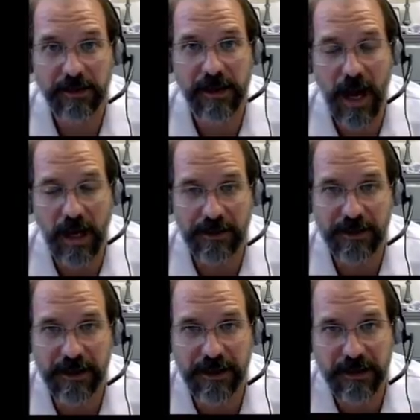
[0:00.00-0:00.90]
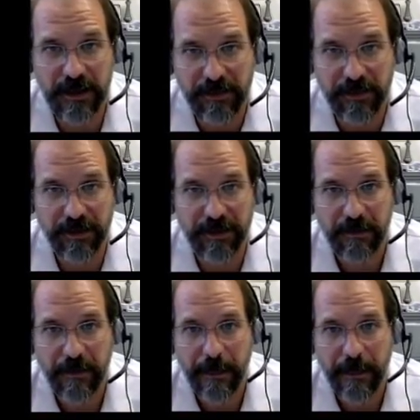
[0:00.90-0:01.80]
the most oxygen
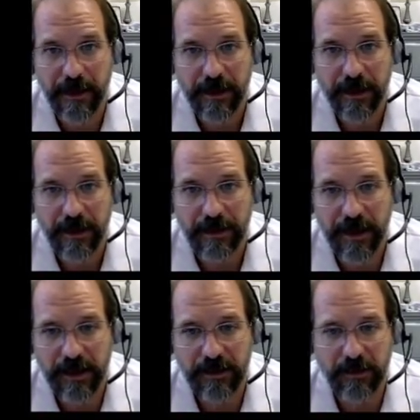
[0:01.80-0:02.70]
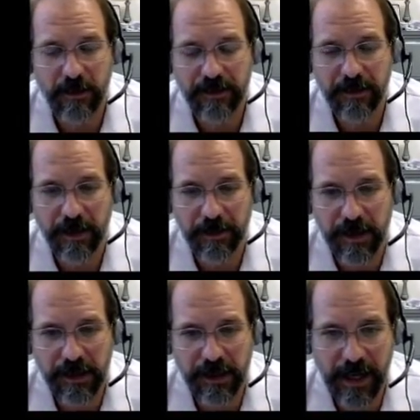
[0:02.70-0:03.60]
delivered. Okay? The most
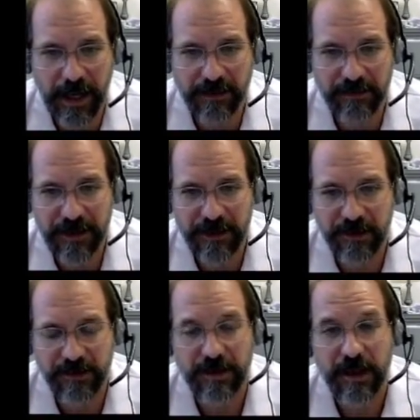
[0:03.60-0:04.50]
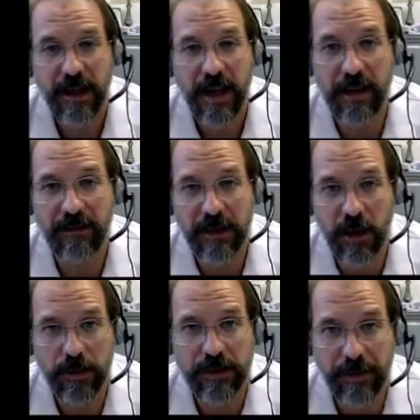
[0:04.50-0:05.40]
metabolically active tissues have
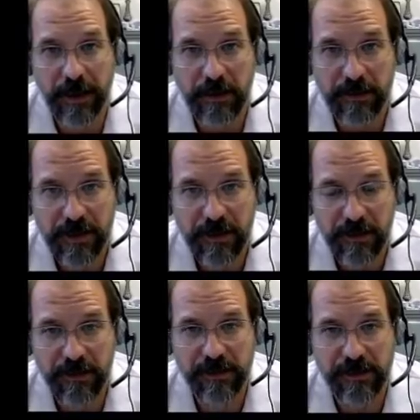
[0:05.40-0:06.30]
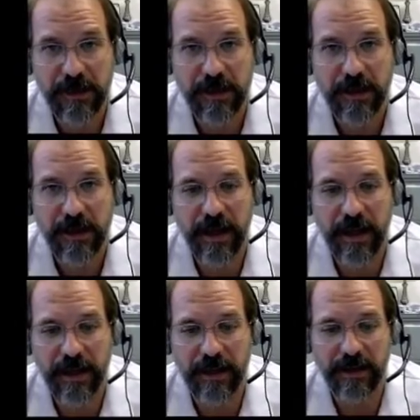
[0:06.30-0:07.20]
the lowest PO2s,
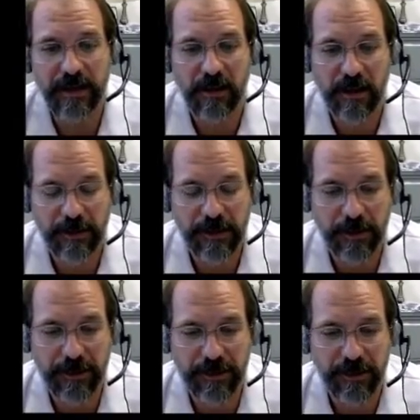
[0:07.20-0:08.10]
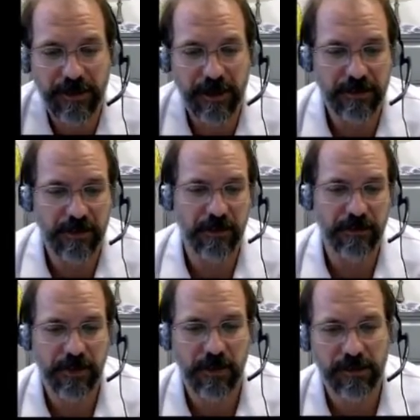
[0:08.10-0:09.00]
and our hemoglobin dissociation
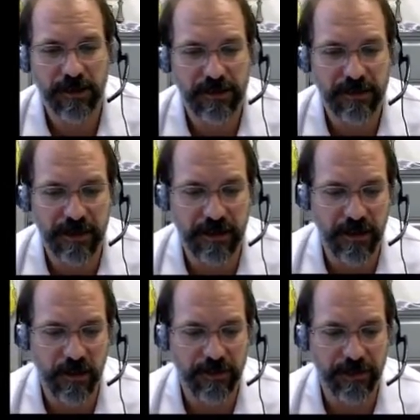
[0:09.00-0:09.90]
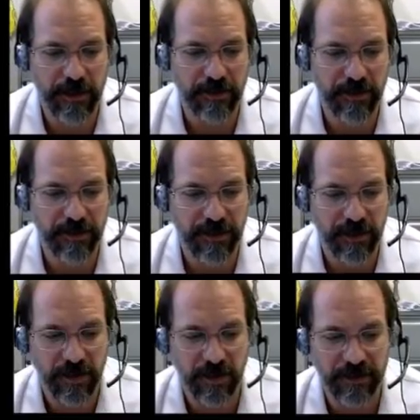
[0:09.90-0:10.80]
curve shows us that the lowest
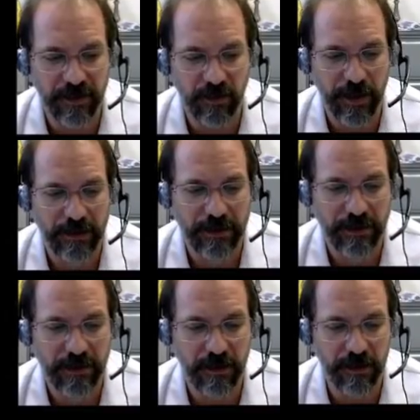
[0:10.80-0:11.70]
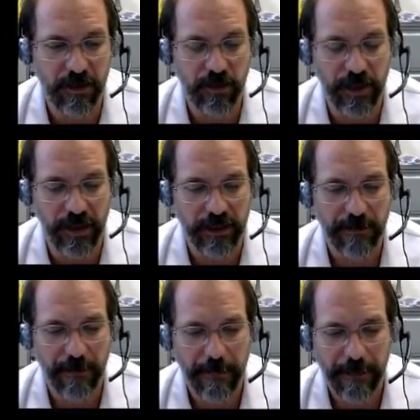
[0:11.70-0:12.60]
PO2s are going to cause the greatest
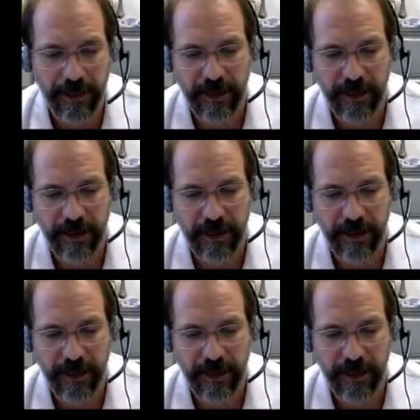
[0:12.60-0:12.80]
unloading,